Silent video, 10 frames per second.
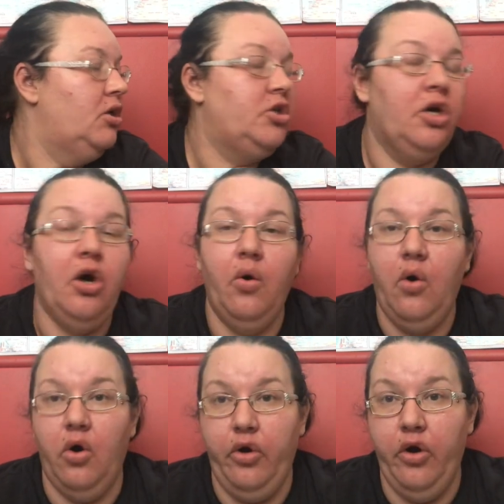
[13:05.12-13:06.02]
to go
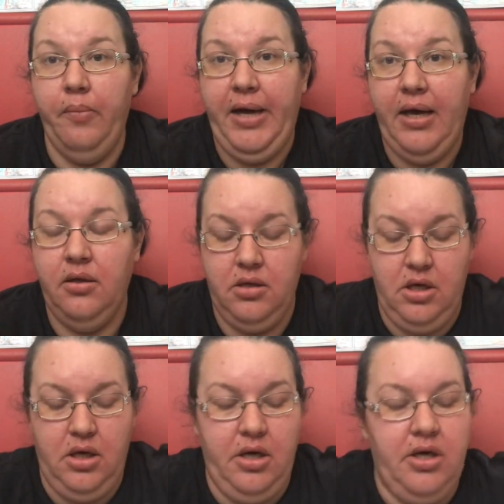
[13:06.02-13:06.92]
on her bed.
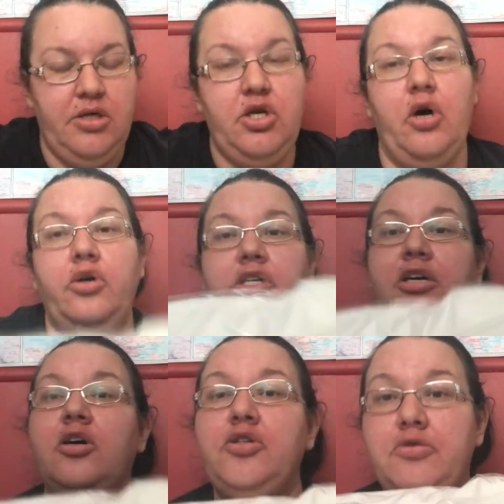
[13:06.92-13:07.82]
So she
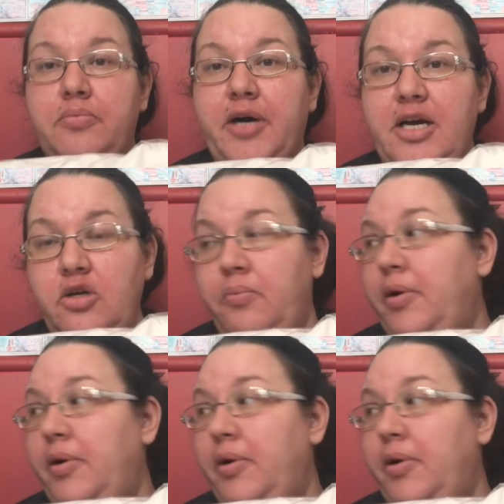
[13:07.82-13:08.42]
got two brand new